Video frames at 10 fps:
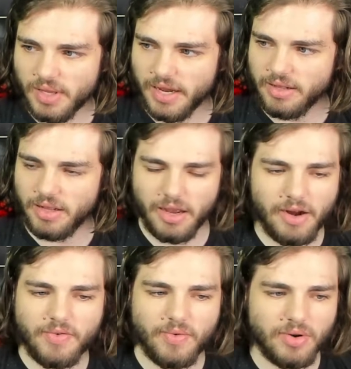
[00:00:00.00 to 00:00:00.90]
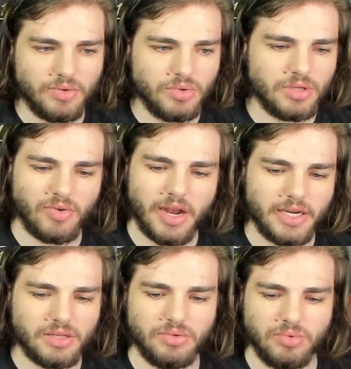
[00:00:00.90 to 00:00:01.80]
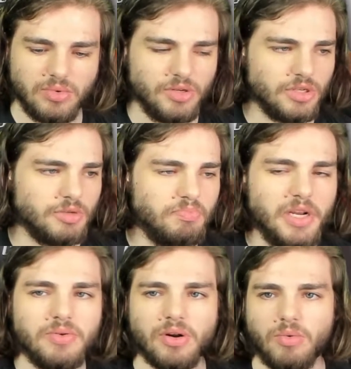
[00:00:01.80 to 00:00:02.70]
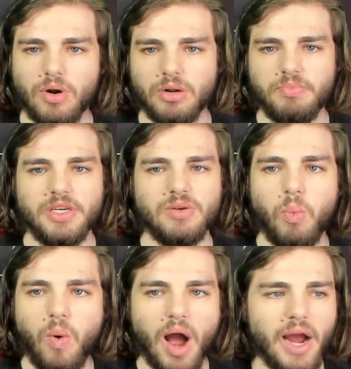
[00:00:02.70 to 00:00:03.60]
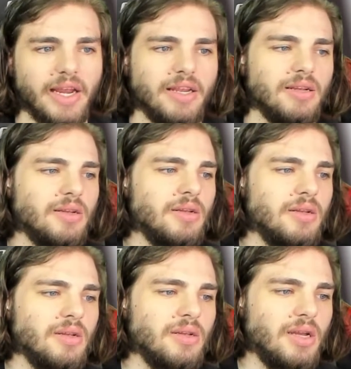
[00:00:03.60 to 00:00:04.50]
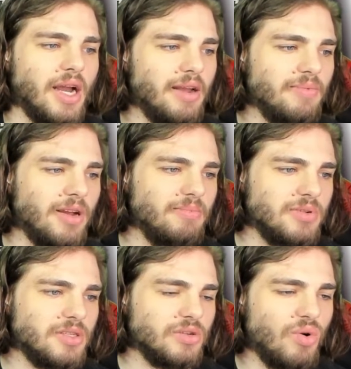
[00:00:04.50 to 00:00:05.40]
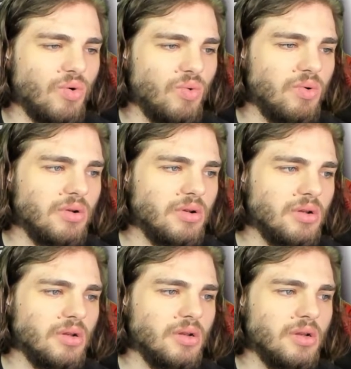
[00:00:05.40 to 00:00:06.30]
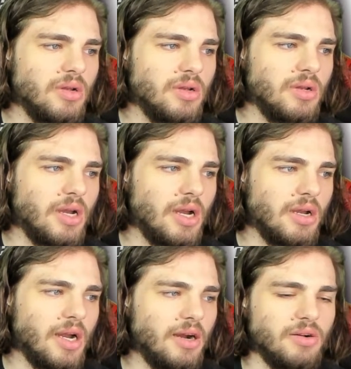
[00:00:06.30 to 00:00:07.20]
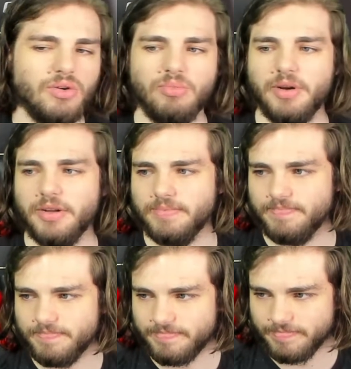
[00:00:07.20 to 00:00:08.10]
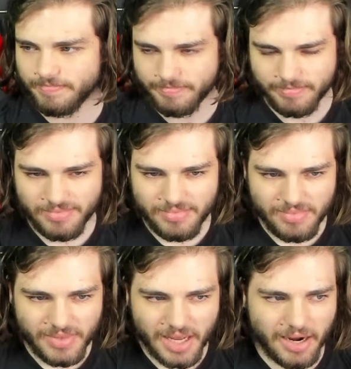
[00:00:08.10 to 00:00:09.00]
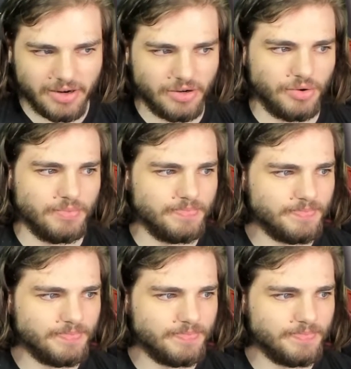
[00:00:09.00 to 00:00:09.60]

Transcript: And everyone who tries to just speed run One Piece, why? I'm, I'm so... I don't know, man. I don't know.